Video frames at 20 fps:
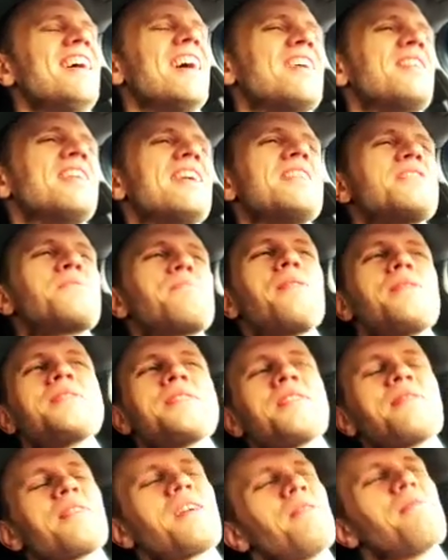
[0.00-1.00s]
I mean, I suppose
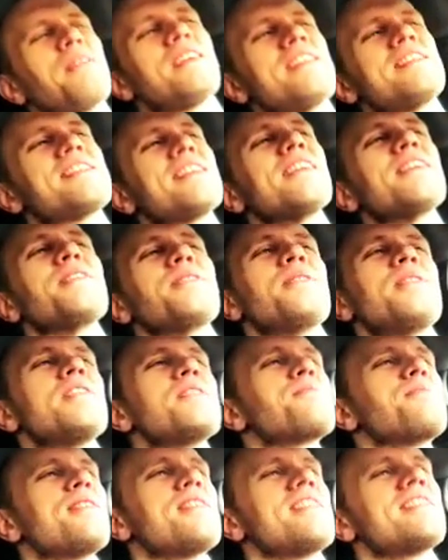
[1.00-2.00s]
some companies still do
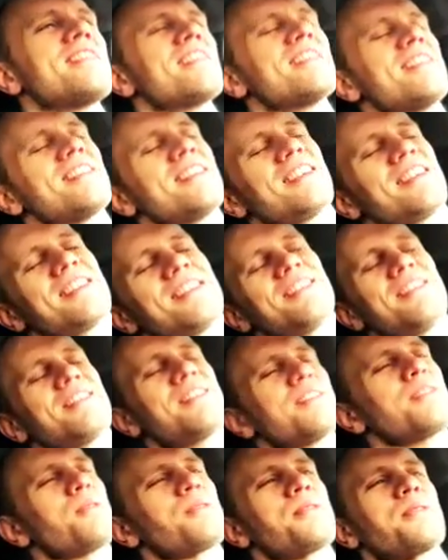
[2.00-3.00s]
this, but it's
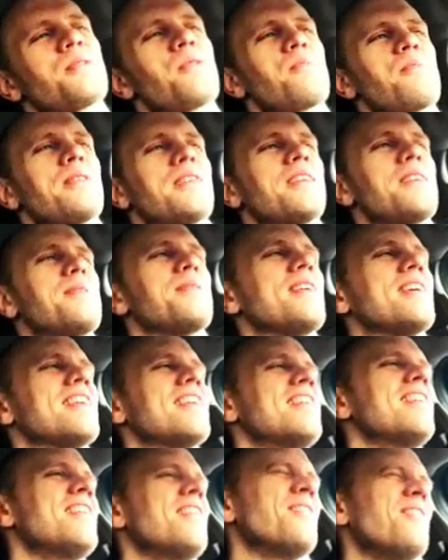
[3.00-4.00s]
so stupid. Come
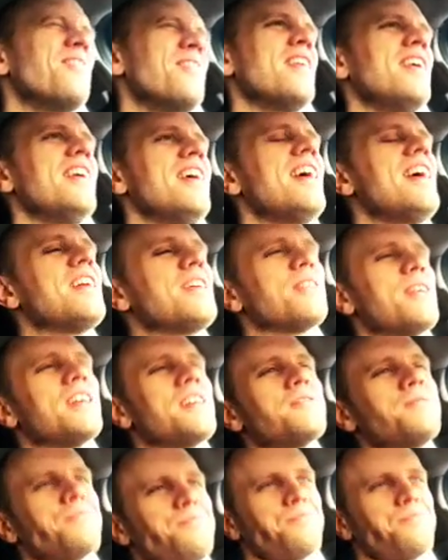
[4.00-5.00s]
on. Anyway,